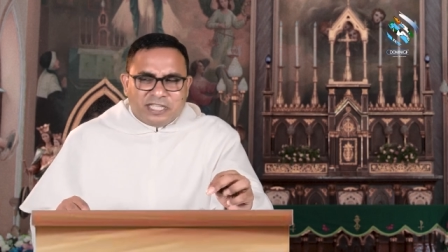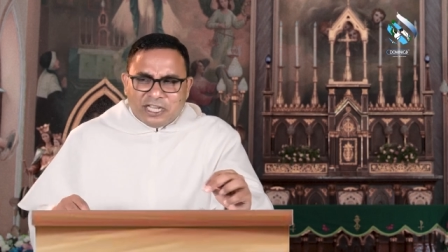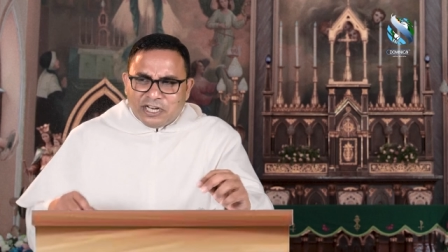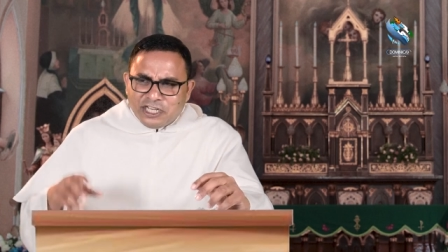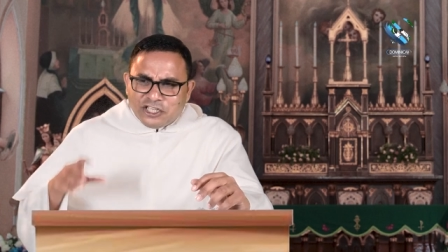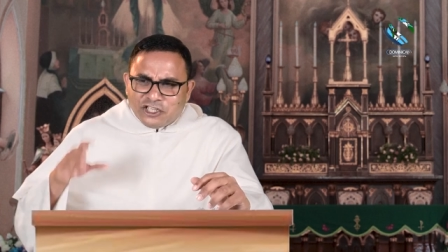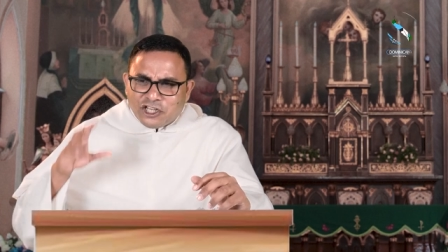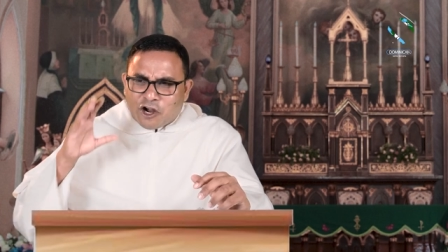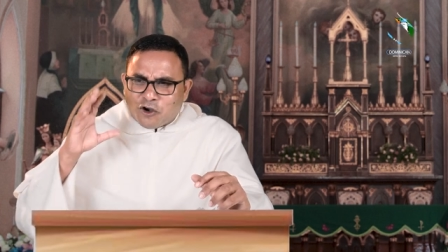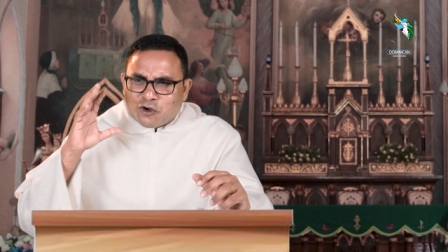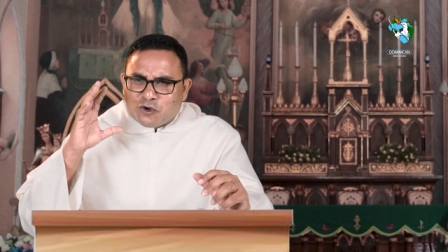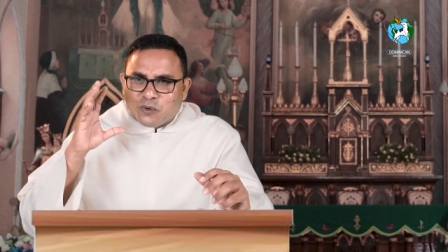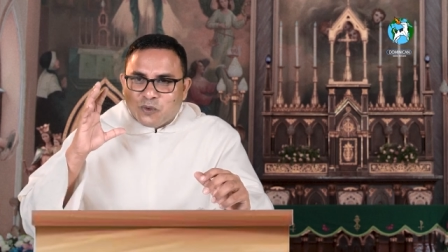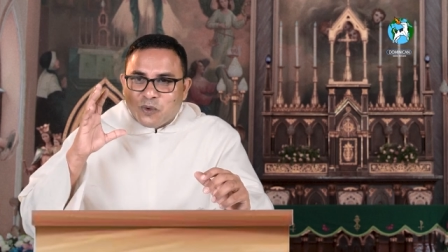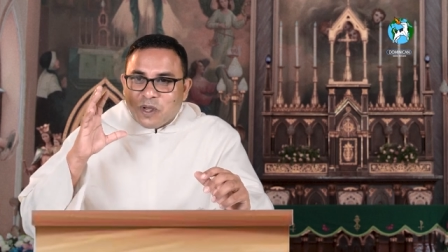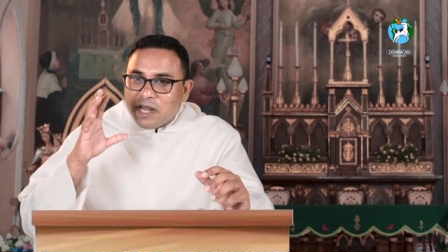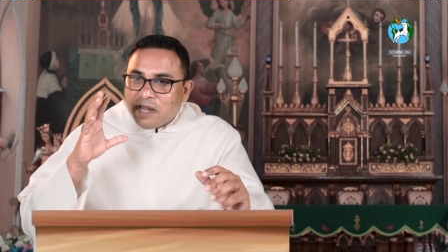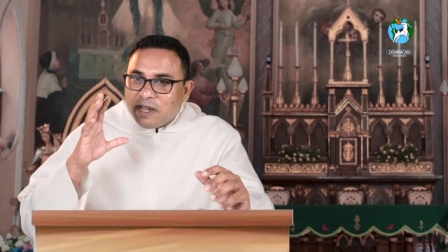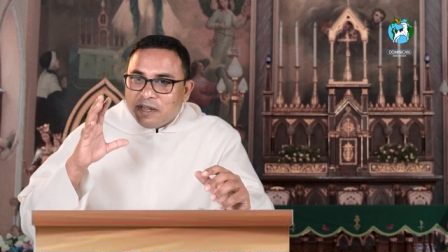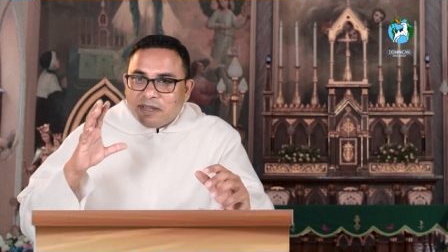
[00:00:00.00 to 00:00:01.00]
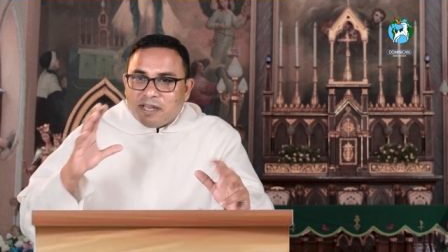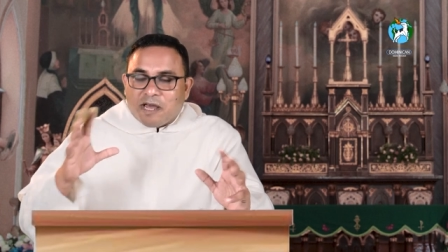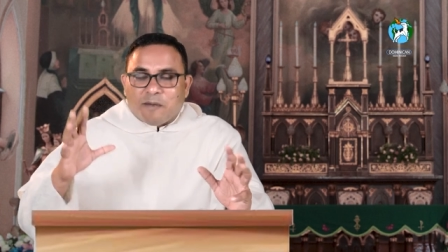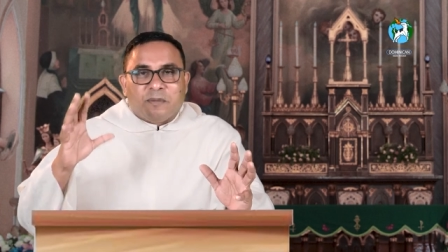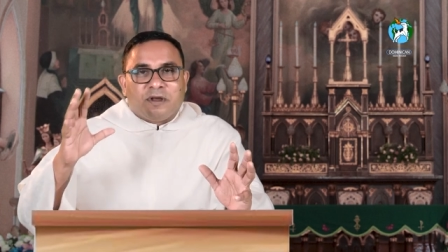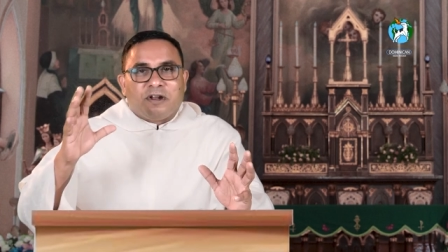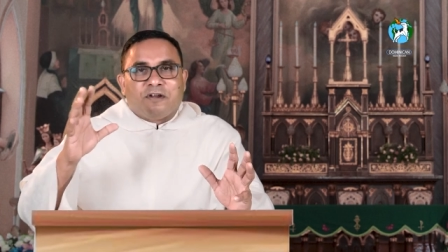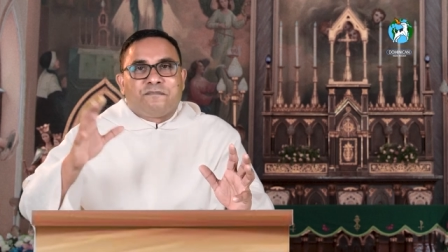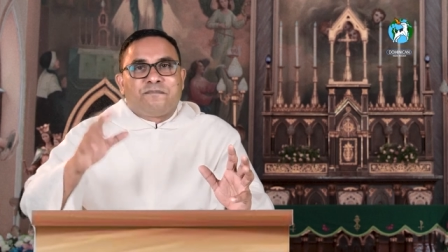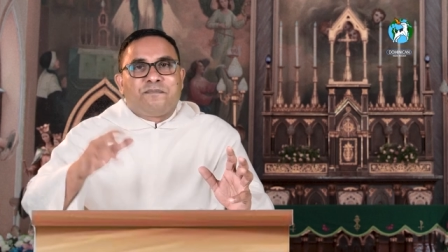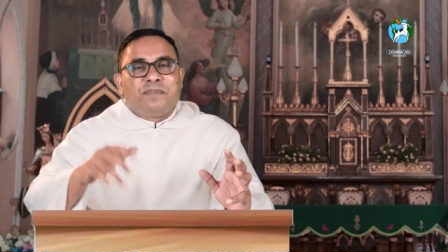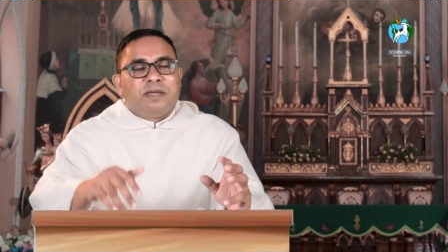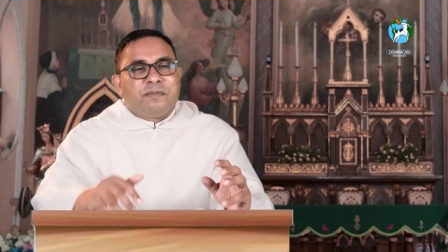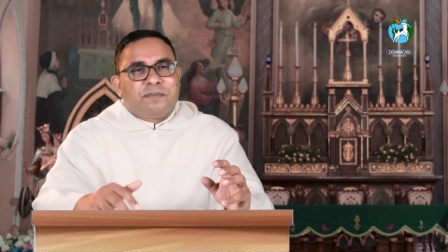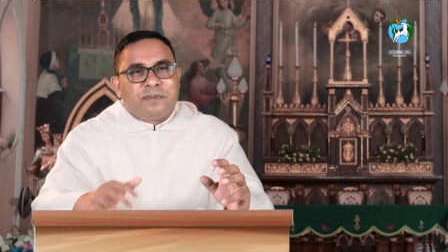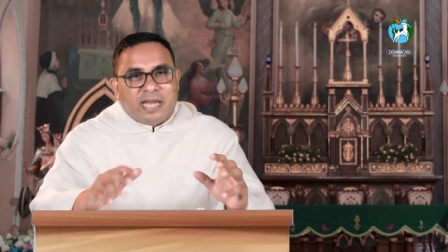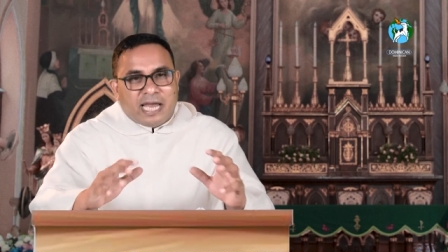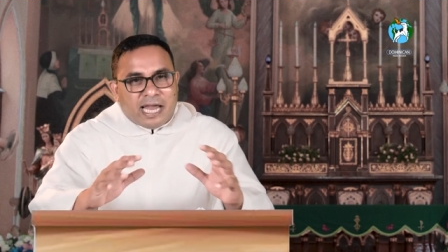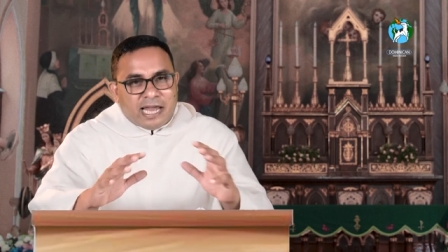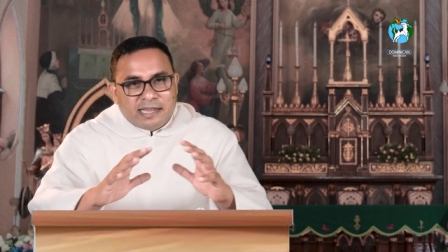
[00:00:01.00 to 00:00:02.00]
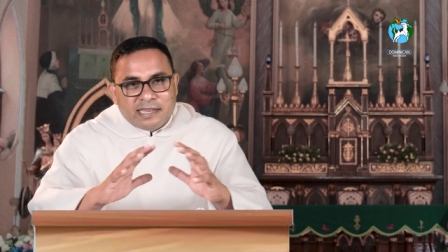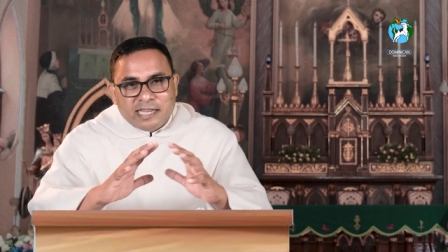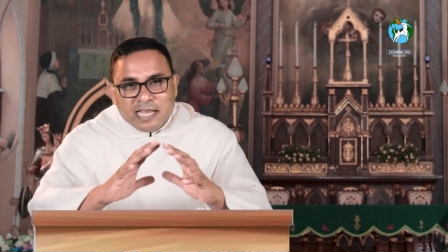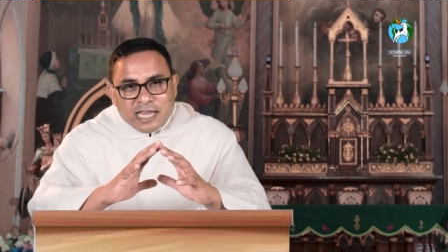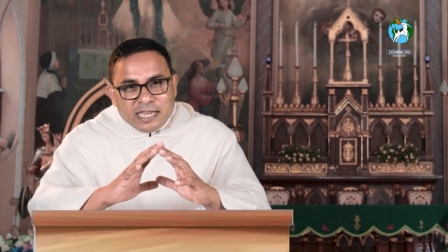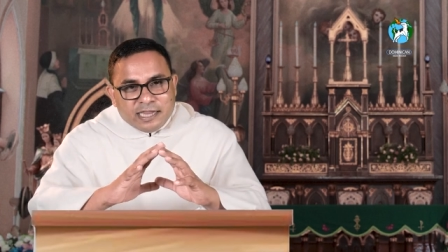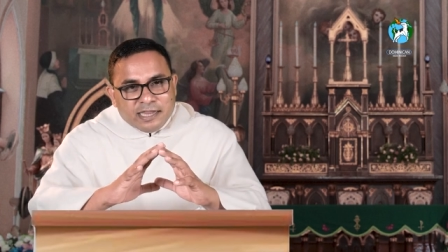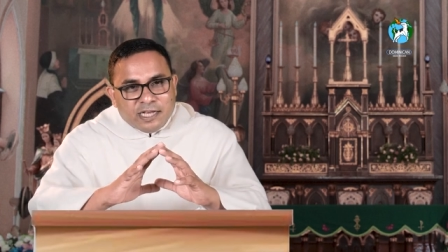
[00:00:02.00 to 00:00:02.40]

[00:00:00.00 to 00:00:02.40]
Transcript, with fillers: They reach out to a number of people and